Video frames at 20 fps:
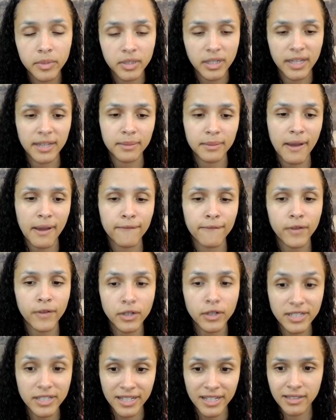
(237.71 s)
But like my
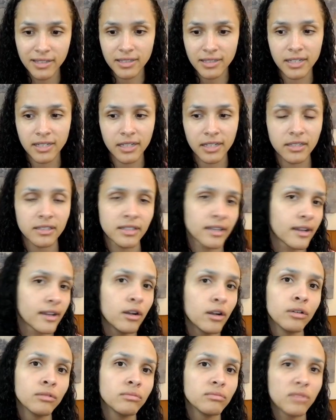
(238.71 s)
first instinct is like,
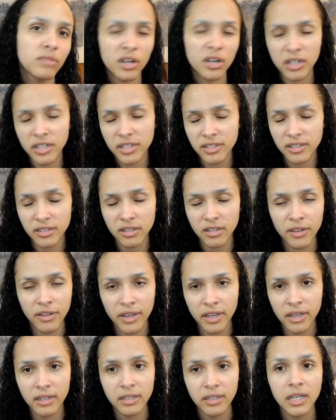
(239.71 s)
oh, I already saw
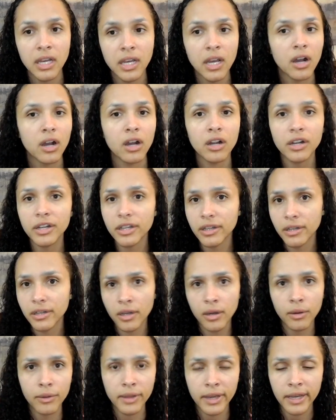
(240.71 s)
that, I already
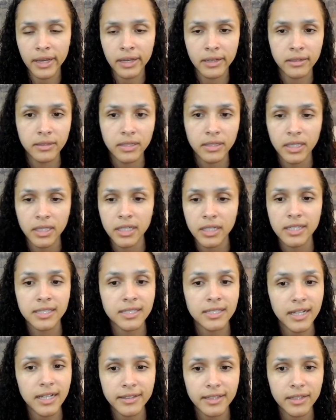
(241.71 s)
know that.
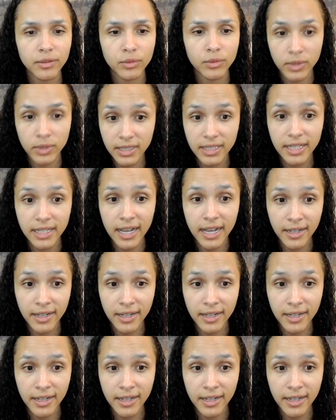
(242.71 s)
It's not that really I